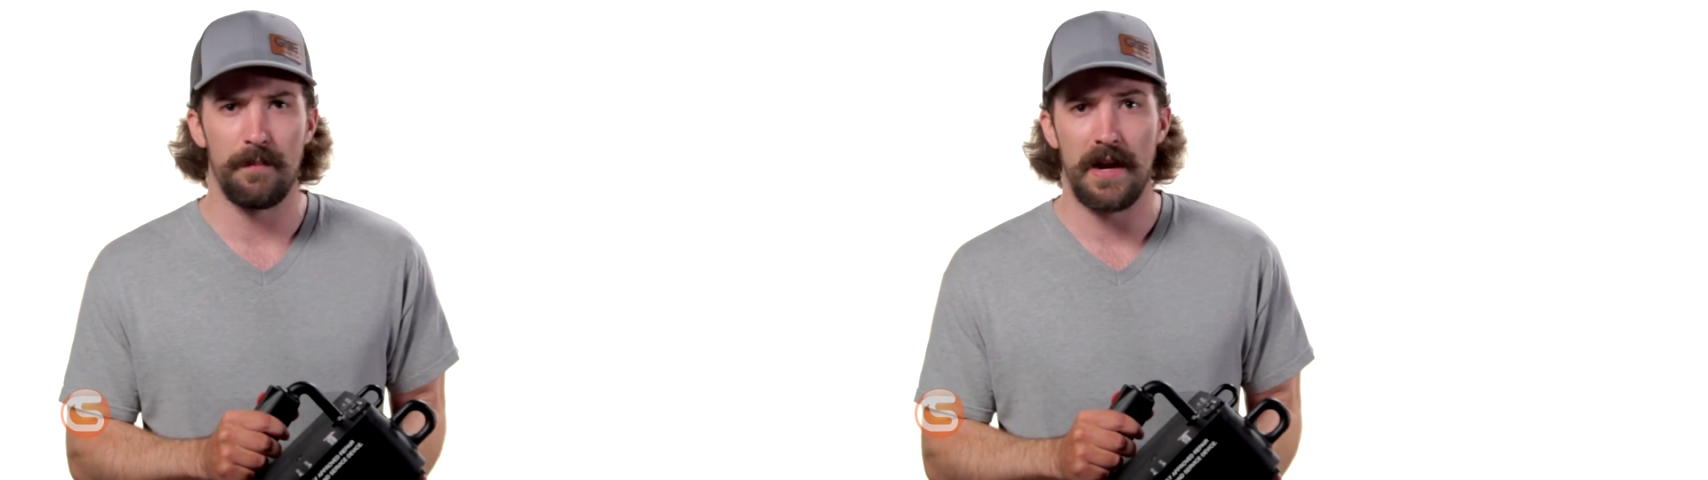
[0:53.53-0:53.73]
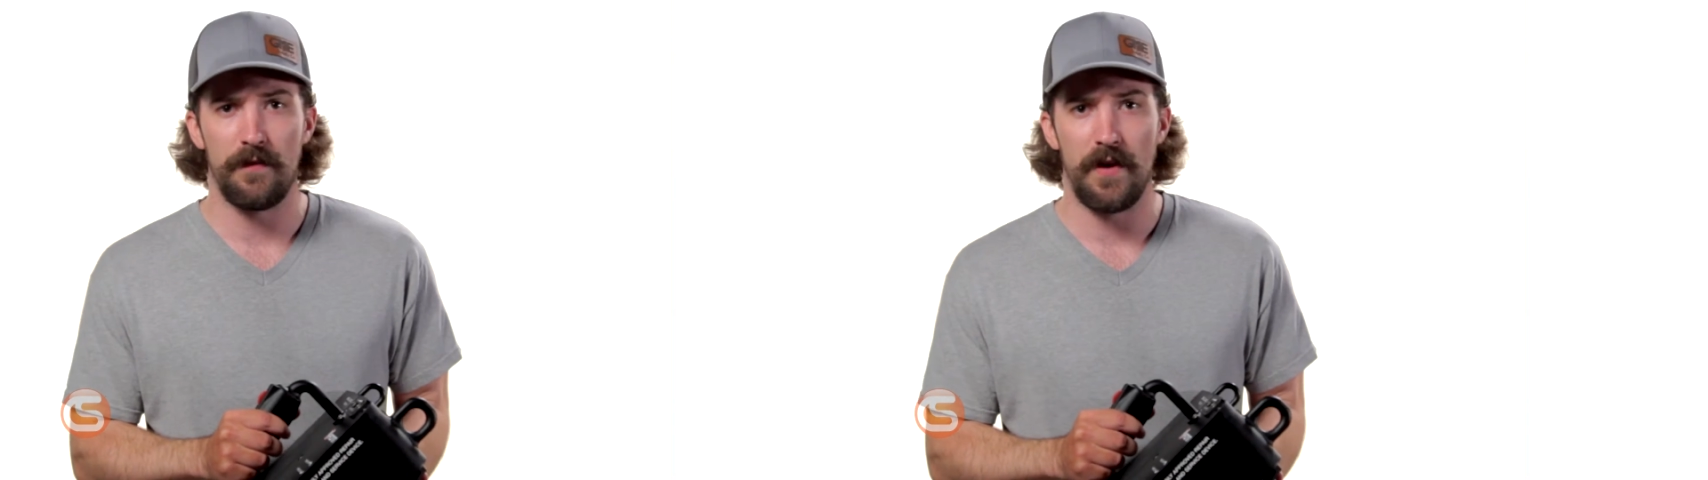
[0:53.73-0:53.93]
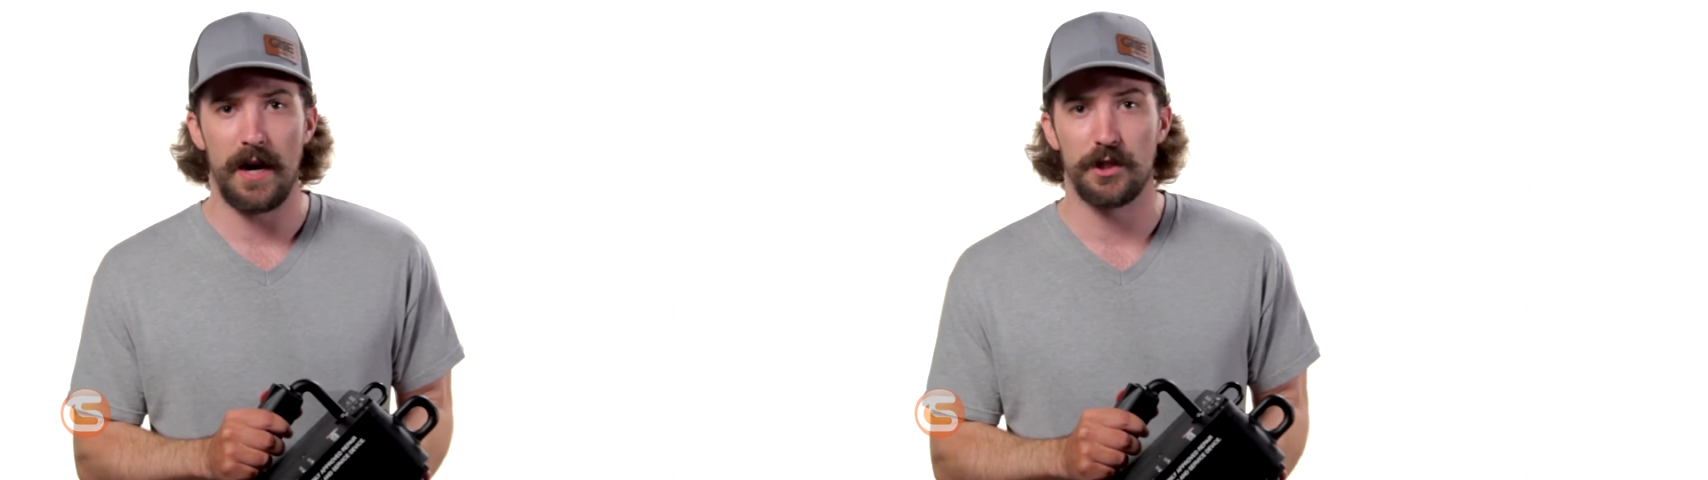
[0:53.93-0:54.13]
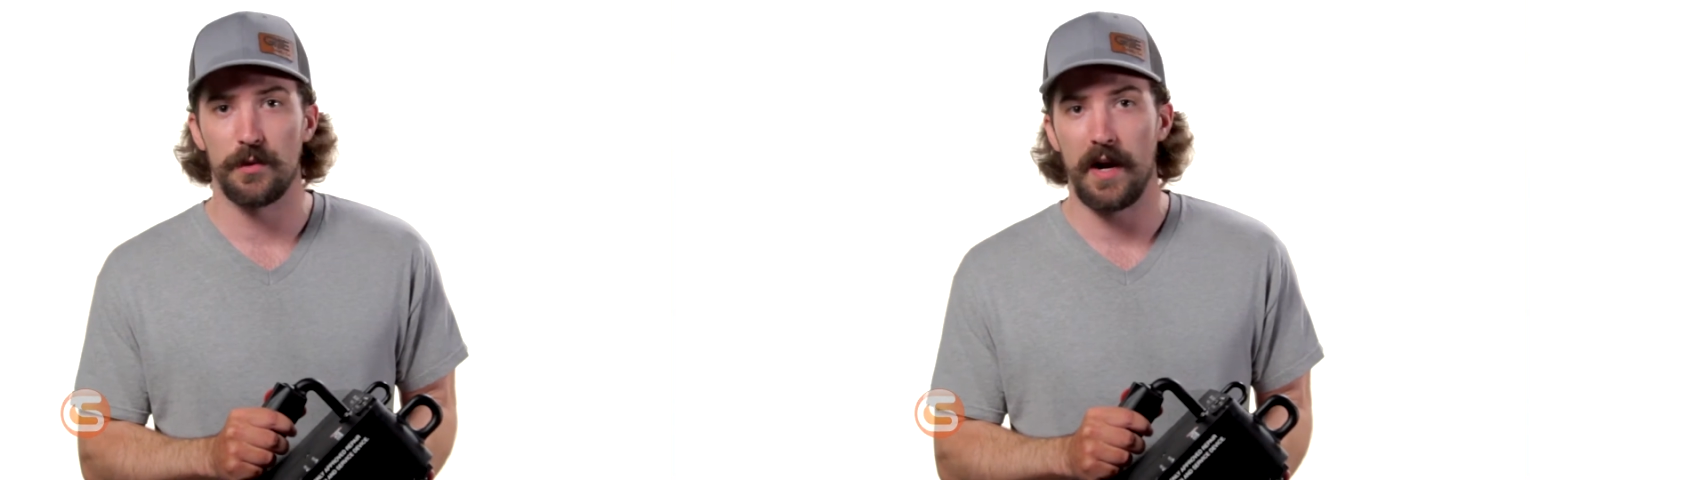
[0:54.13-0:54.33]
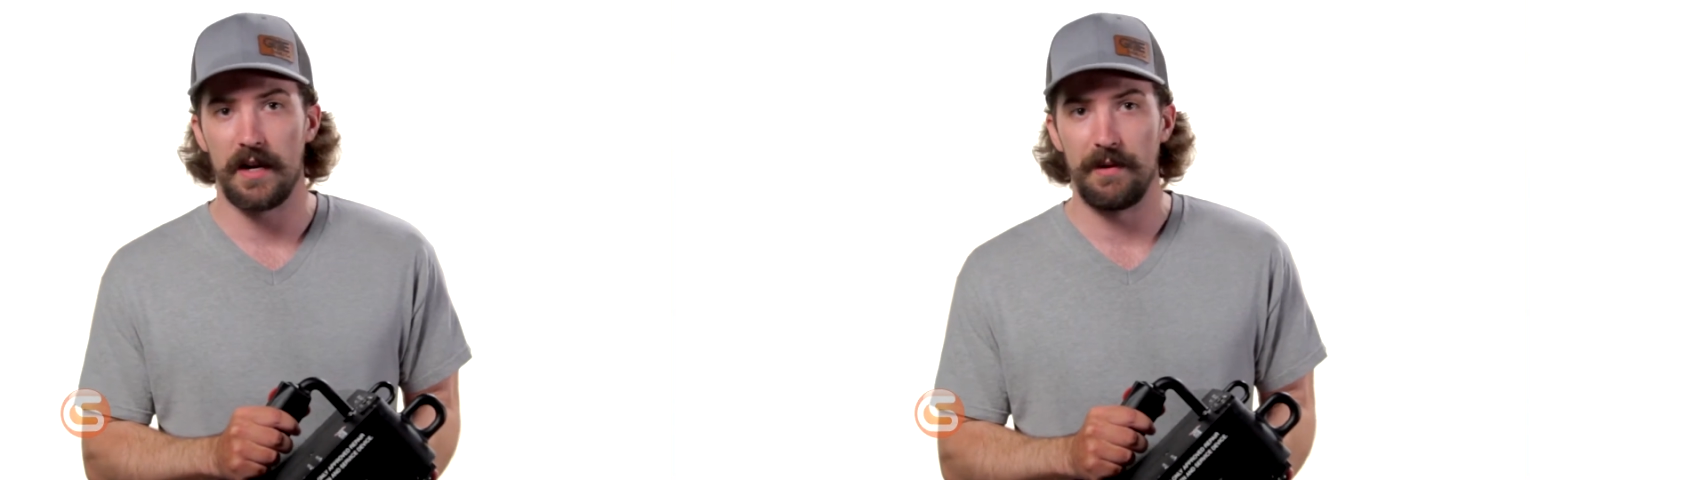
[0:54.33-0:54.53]
manufacturer
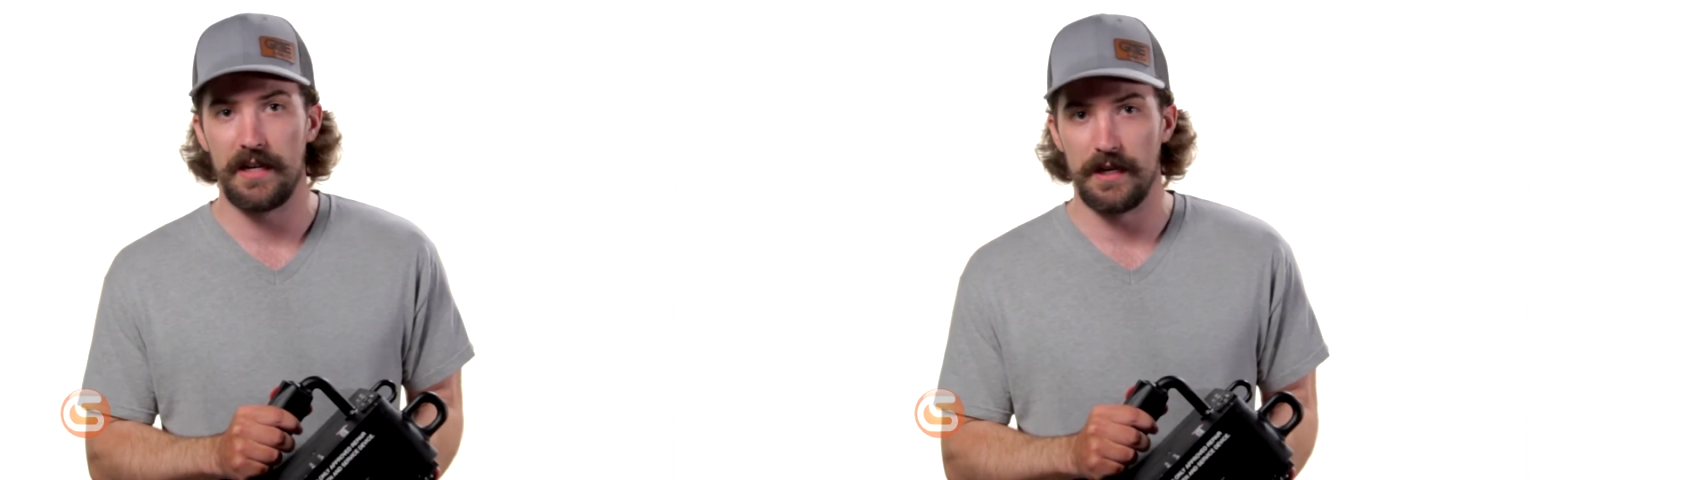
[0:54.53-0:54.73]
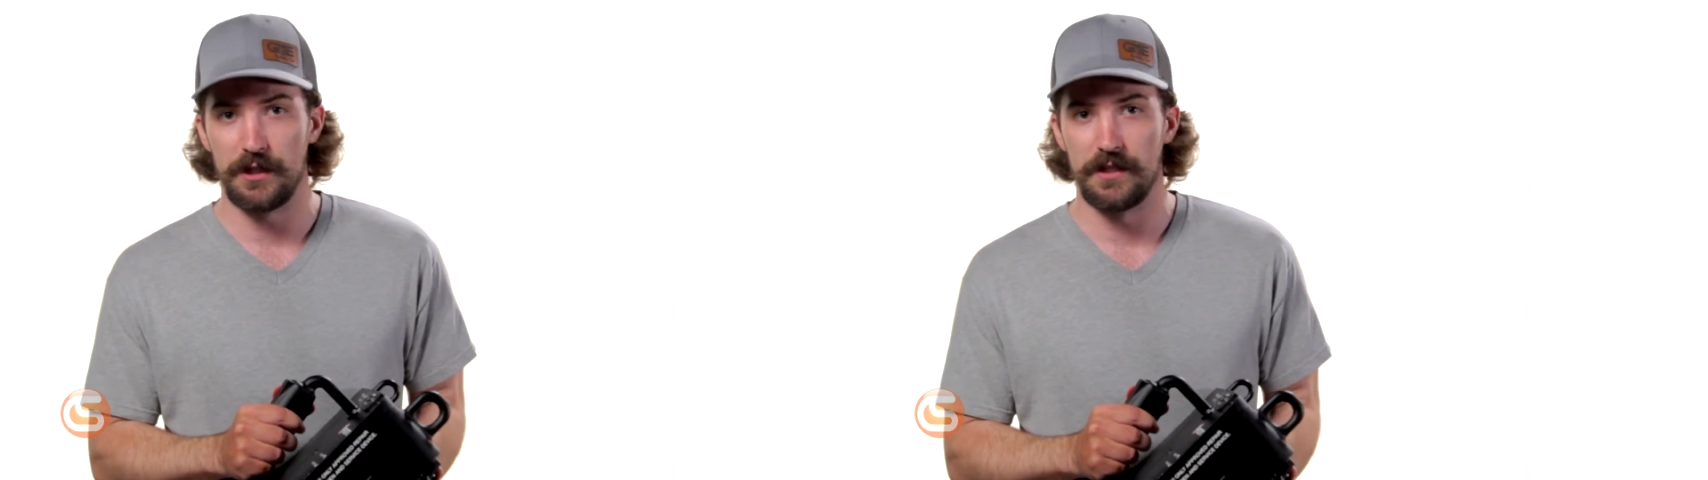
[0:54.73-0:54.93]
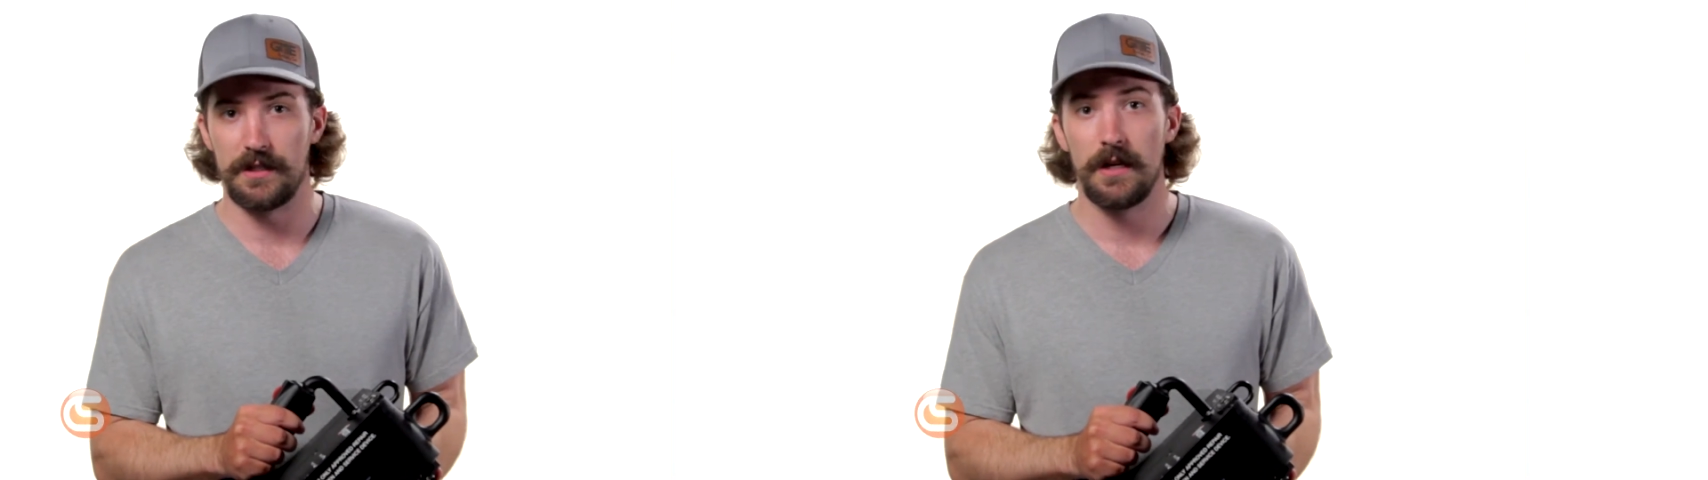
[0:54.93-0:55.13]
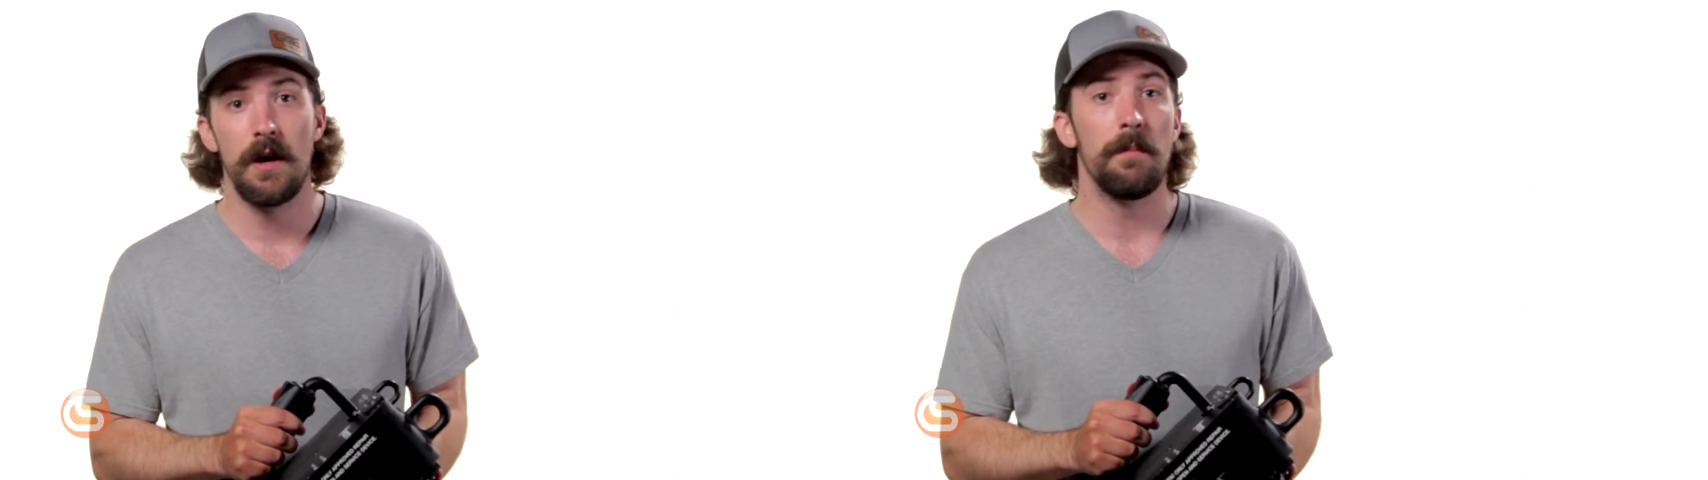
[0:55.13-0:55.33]
recommendations